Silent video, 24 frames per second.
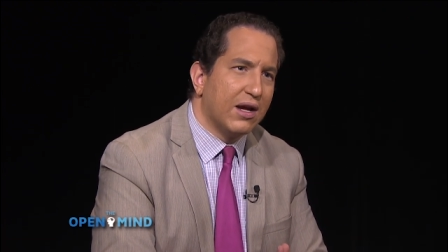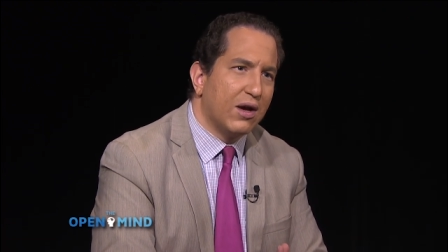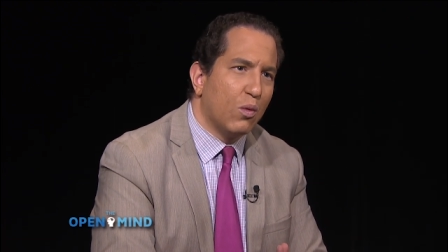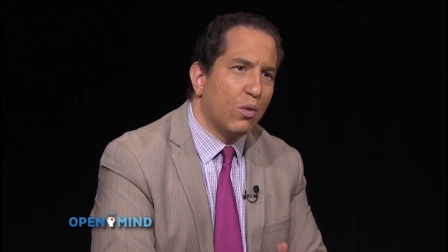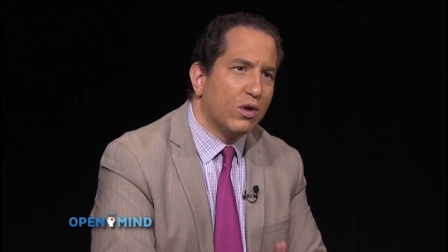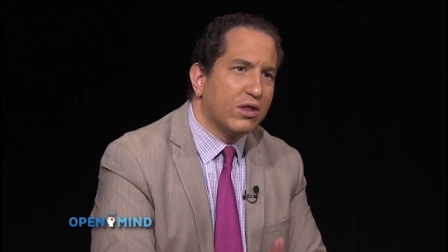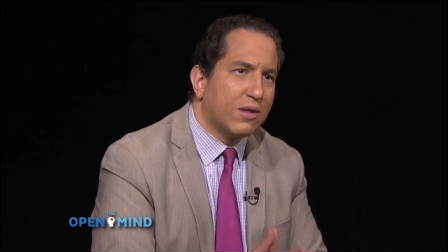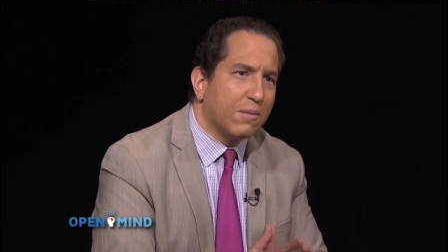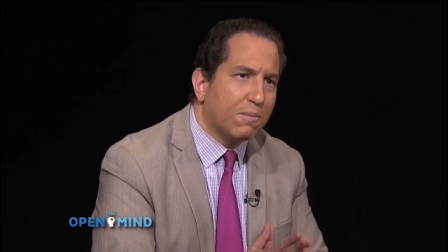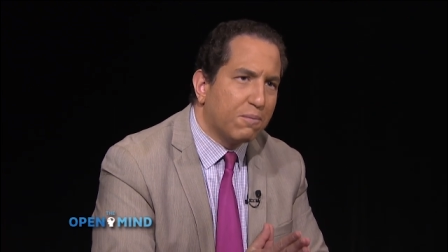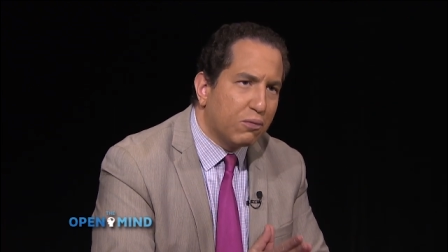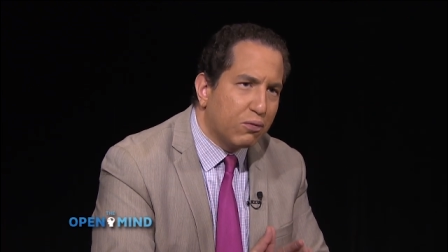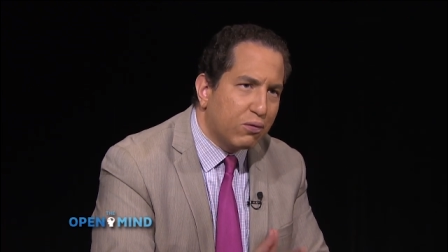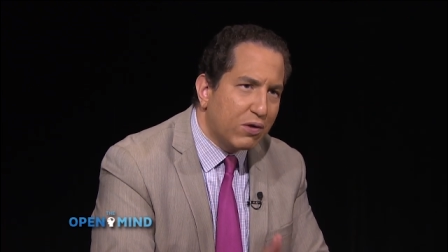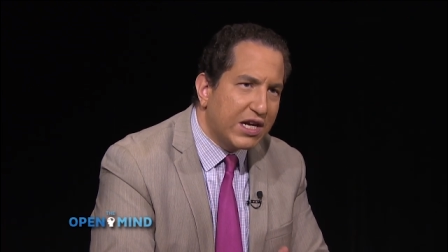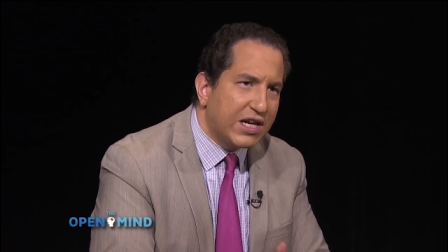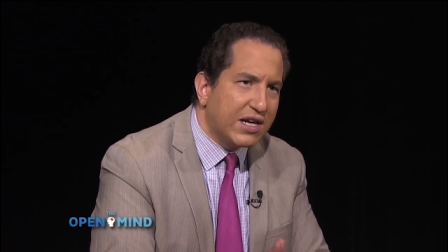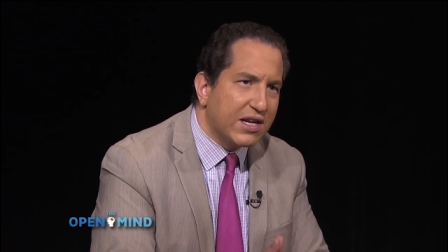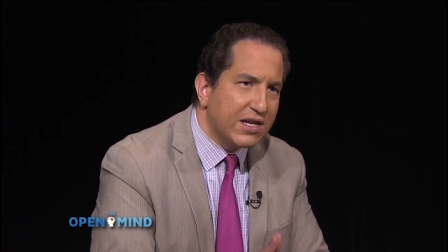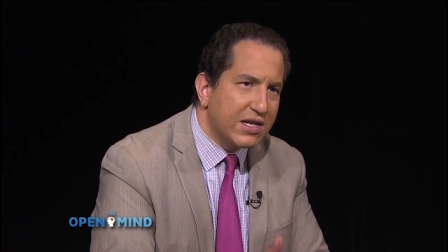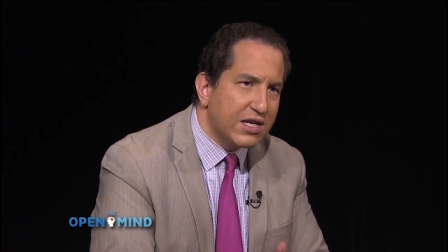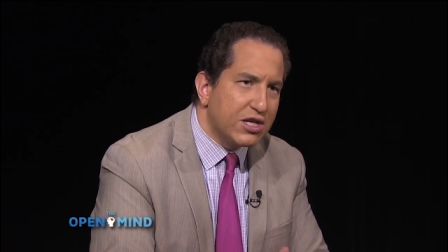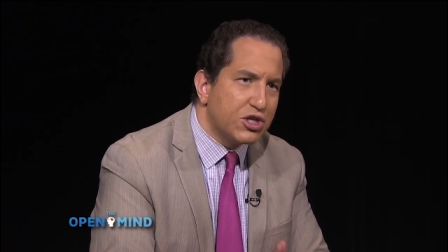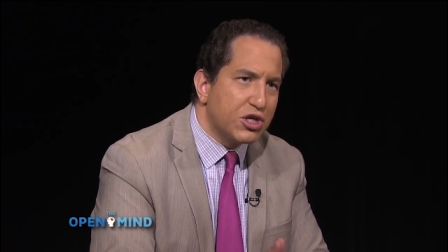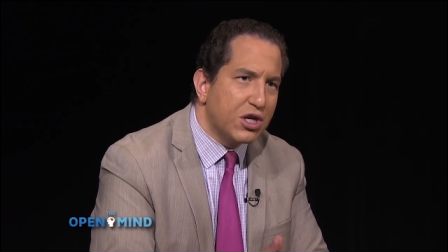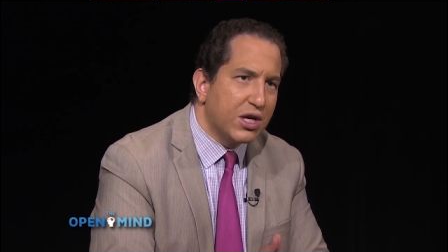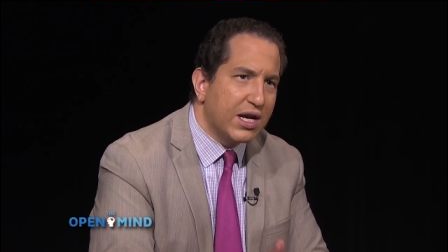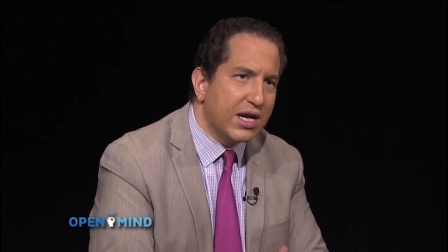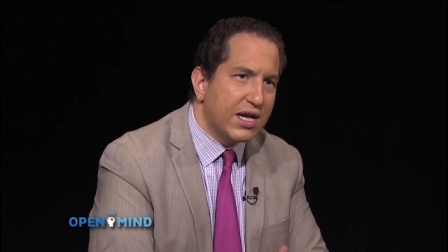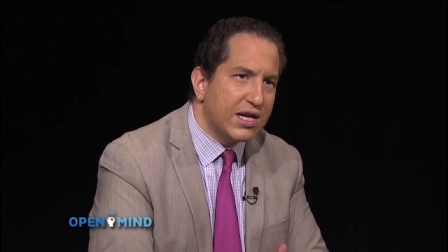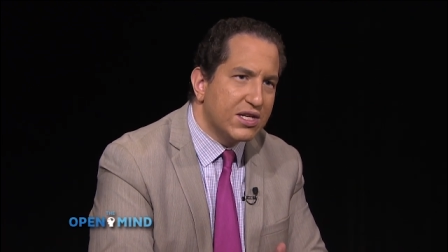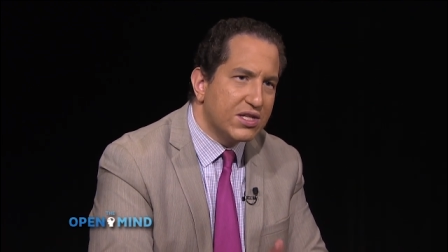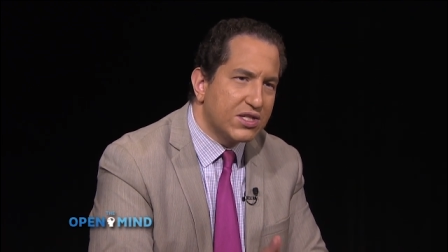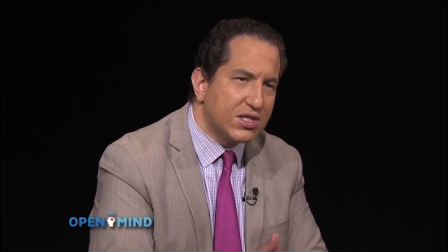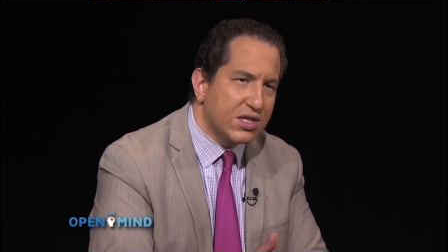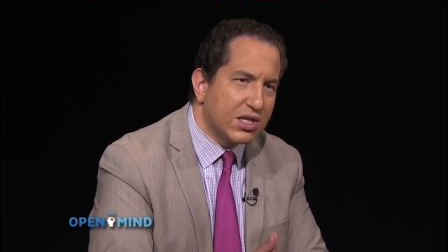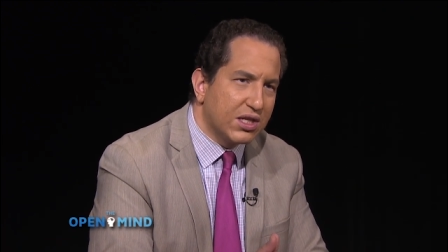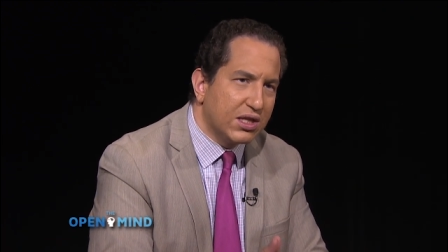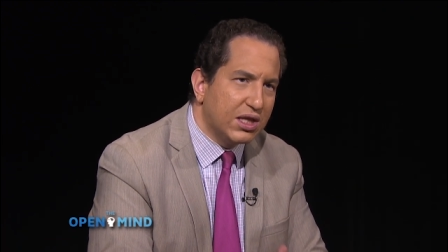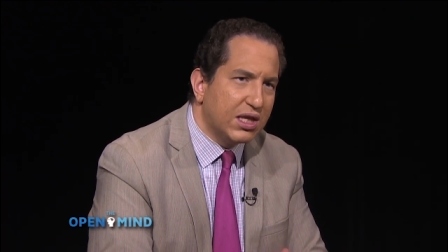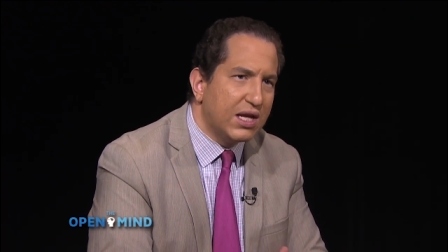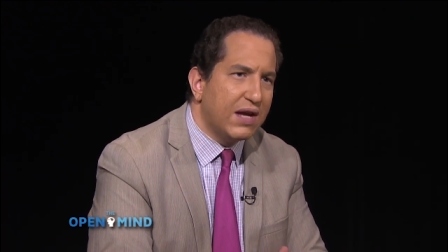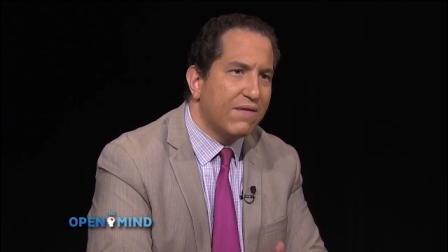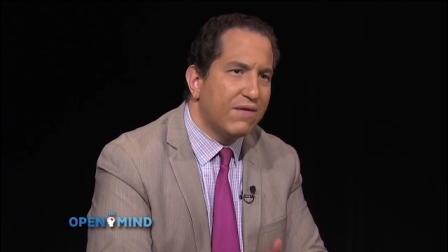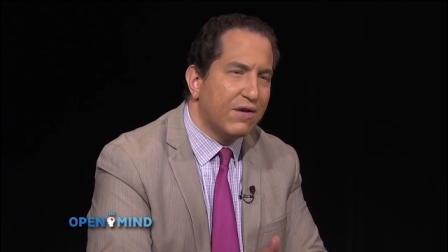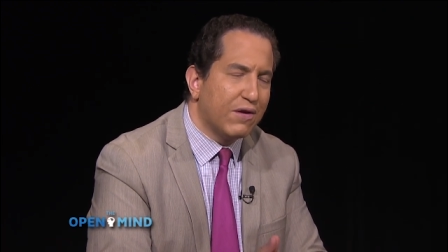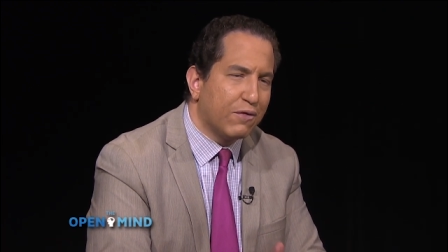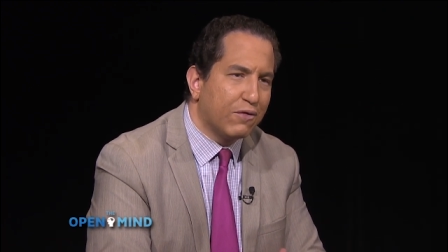what the precondition is to
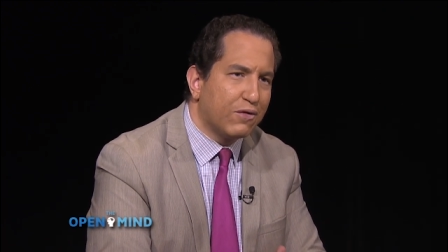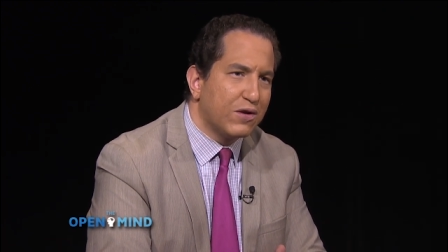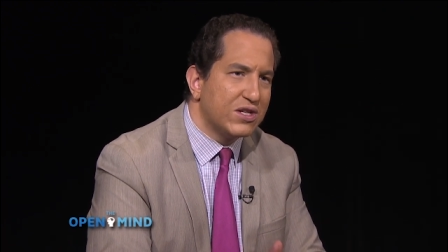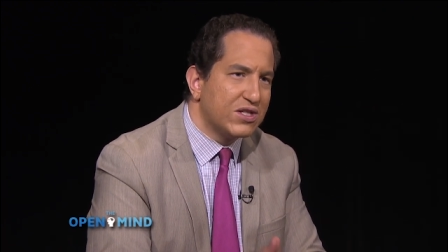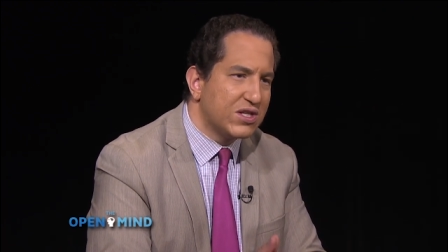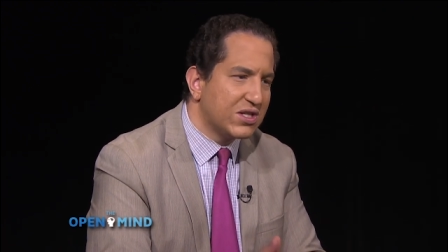live in a free